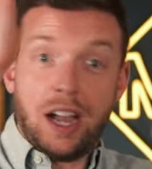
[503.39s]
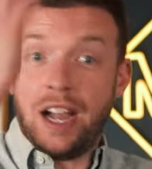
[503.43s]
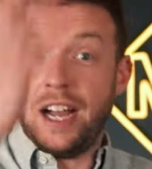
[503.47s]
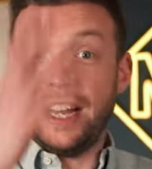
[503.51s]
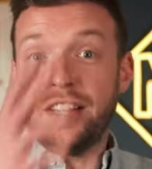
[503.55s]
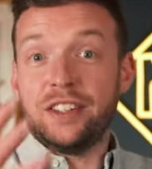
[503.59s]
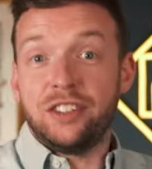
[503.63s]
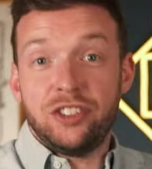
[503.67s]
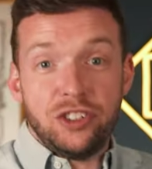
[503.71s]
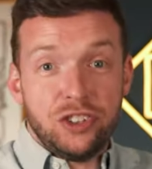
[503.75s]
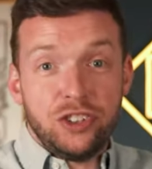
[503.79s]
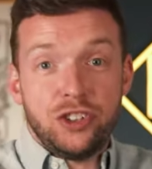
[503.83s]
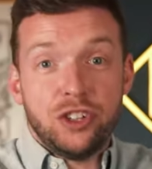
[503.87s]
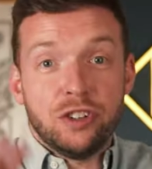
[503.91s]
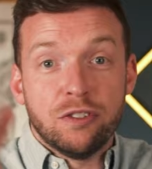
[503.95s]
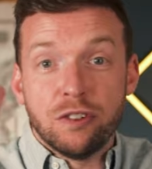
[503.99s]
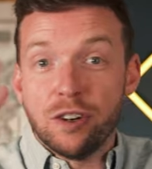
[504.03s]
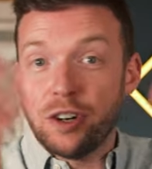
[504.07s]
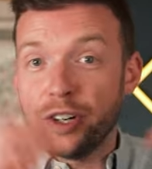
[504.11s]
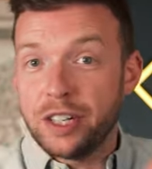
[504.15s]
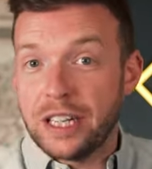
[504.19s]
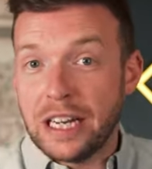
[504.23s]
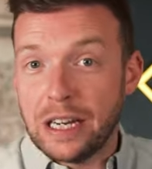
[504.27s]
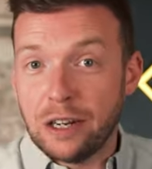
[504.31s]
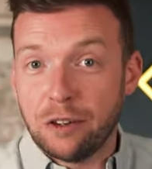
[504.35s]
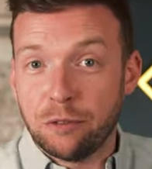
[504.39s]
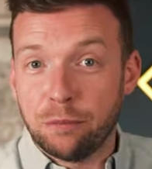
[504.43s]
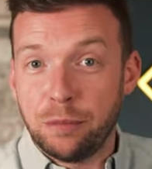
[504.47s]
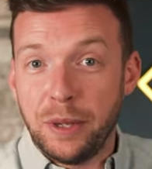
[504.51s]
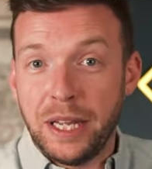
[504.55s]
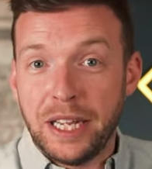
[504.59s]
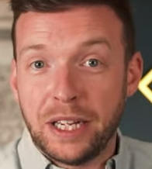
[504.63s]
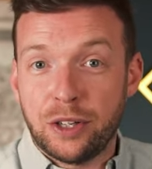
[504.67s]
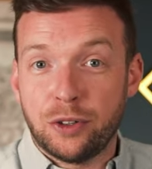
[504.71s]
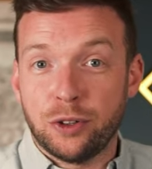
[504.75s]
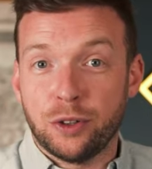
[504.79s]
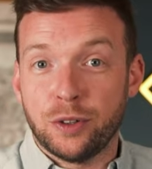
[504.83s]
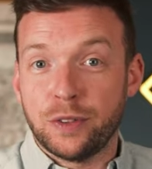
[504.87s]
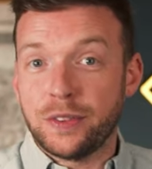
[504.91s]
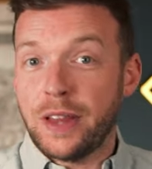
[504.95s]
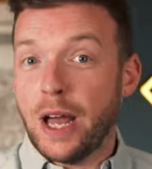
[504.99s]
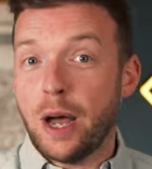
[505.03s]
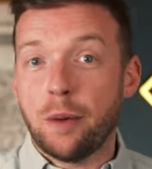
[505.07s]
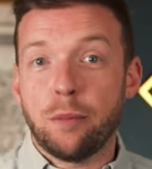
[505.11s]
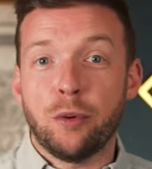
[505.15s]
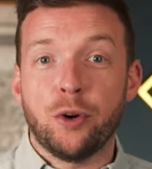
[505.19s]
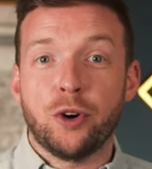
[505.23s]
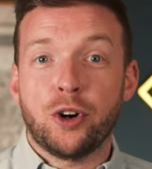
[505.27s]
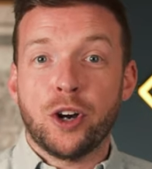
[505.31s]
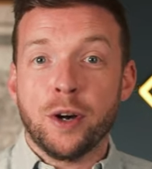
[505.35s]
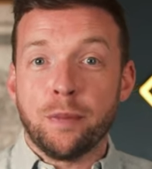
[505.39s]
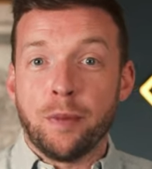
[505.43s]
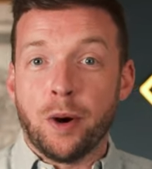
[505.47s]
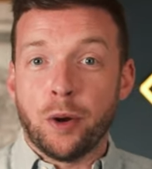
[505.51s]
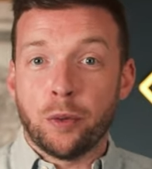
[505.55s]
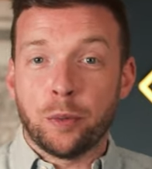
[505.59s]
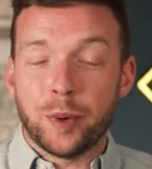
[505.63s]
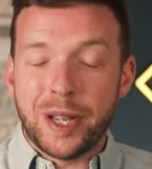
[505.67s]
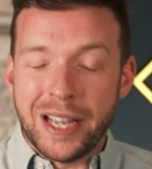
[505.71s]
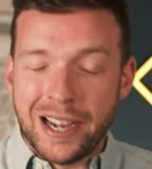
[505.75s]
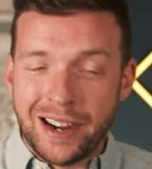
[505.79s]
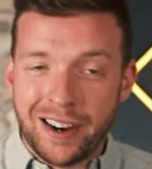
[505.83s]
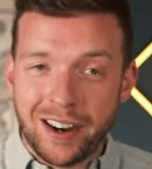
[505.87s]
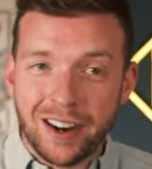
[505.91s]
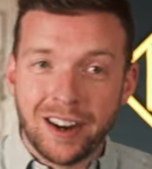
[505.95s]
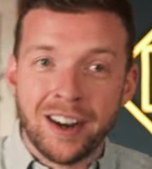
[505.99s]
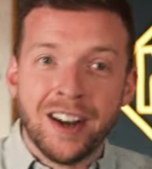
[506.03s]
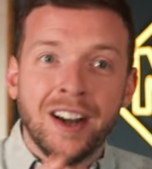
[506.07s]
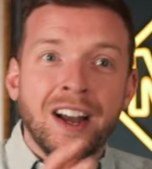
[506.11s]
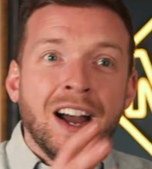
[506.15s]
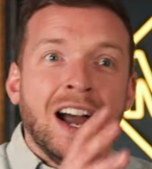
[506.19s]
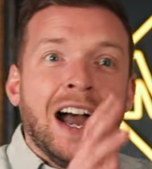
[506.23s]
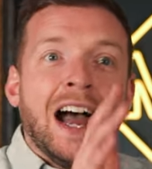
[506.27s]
and you're all gonna love being called that, but come on, we are,